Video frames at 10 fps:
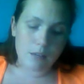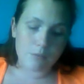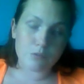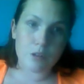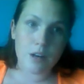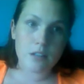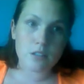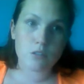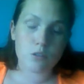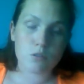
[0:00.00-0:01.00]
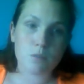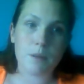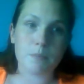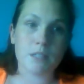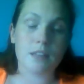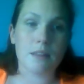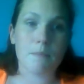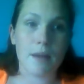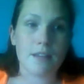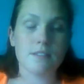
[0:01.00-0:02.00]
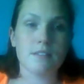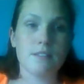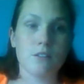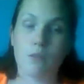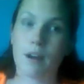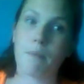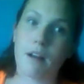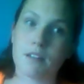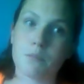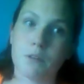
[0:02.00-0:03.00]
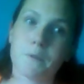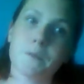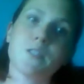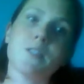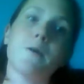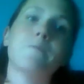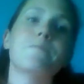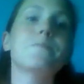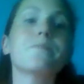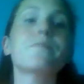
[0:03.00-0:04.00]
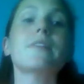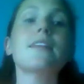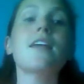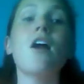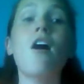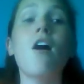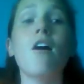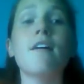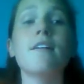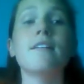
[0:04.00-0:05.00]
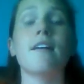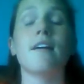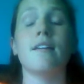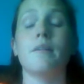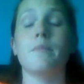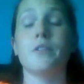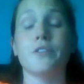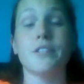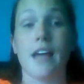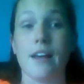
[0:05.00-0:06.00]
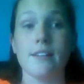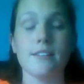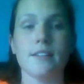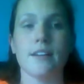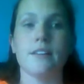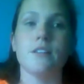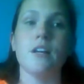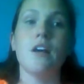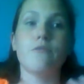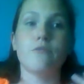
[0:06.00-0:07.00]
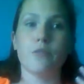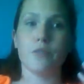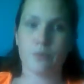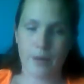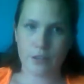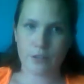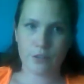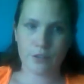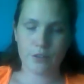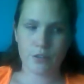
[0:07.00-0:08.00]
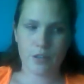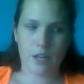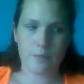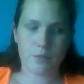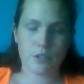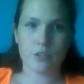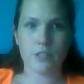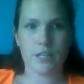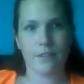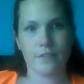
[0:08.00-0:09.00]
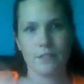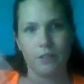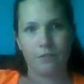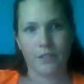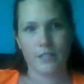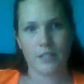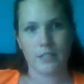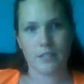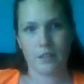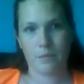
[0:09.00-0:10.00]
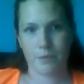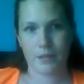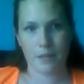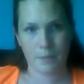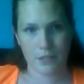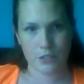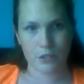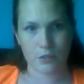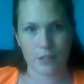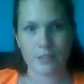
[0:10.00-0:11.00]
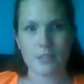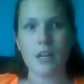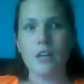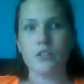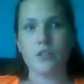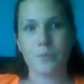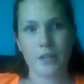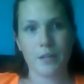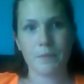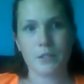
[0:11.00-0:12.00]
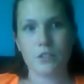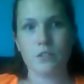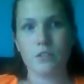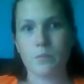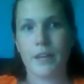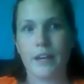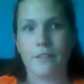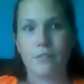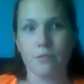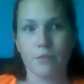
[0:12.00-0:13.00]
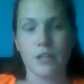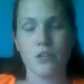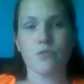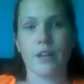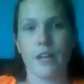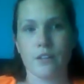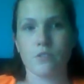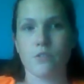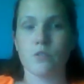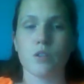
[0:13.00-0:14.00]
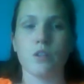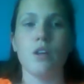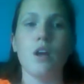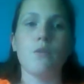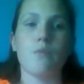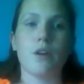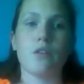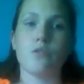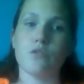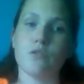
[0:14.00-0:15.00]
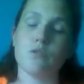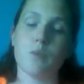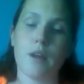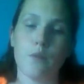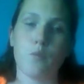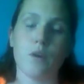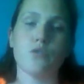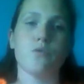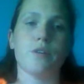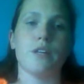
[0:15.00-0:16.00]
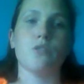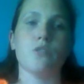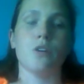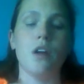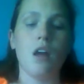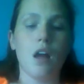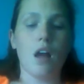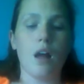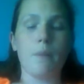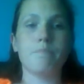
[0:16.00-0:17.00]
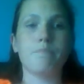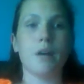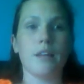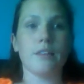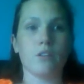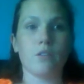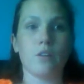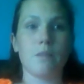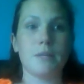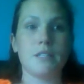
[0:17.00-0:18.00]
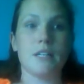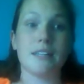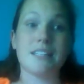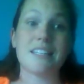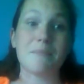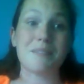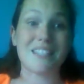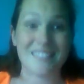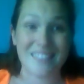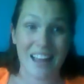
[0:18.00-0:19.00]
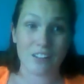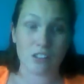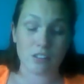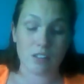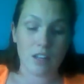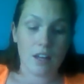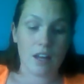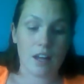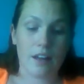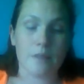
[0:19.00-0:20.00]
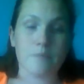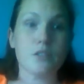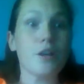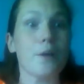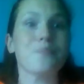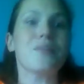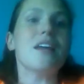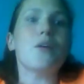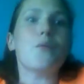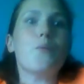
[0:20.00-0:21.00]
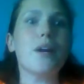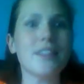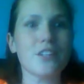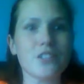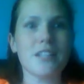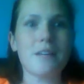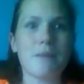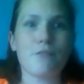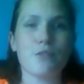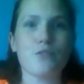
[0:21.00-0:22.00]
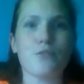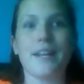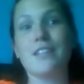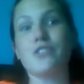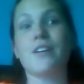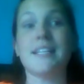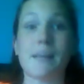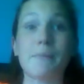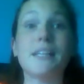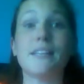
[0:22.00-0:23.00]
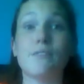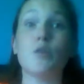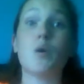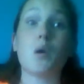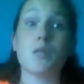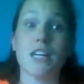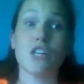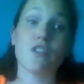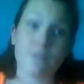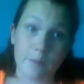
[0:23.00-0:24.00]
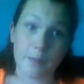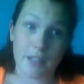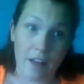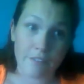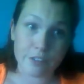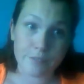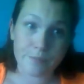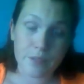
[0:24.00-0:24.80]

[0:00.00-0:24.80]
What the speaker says: for you to be able to get the best grade possible. So on your test, and for the regular students have a different test than the pre-AP students. So pre-AP students, we have 3 short answers, and regular students will have 1 short answer, but they're going to be done the same style. So what there's going to be for the short answer is I'm going to give you a quotation from the novel.